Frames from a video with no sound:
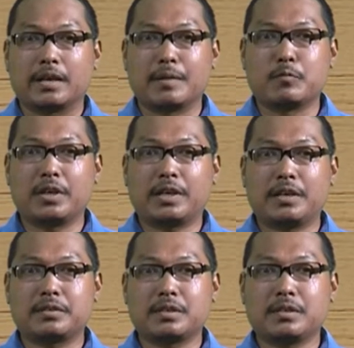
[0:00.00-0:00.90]

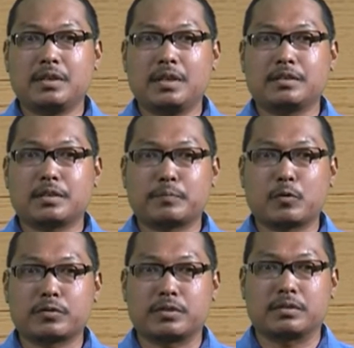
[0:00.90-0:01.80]
Communication is the
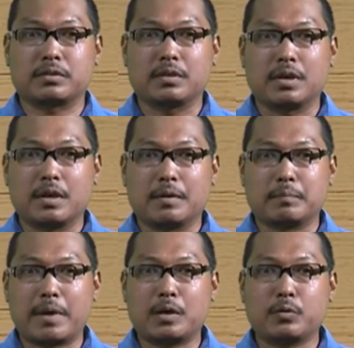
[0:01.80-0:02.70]
process
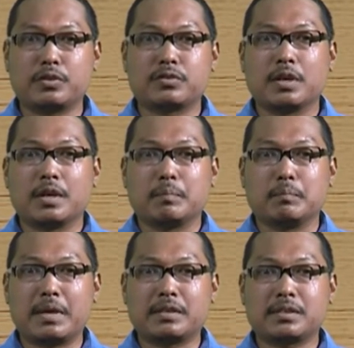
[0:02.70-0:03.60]
by which
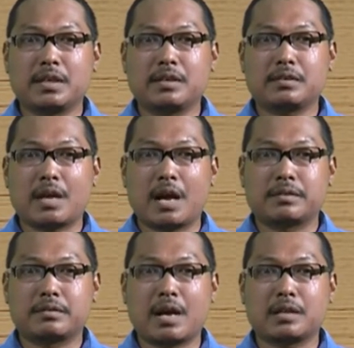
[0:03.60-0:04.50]
messages
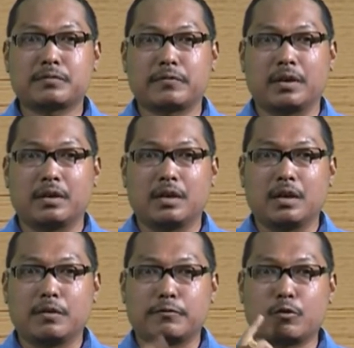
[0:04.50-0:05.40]
are transferred
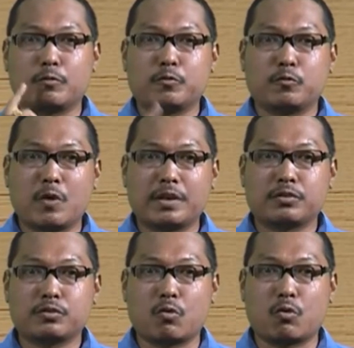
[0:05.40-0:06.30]
from one
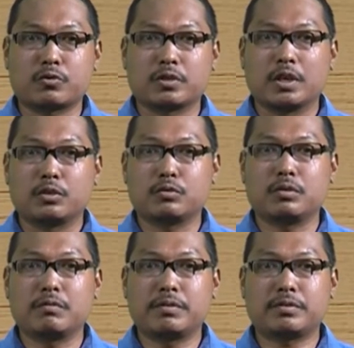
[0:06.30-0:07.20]
source to
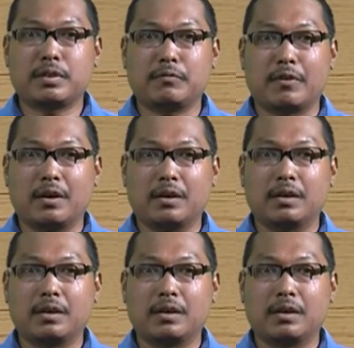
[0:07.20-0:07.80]
the receiver.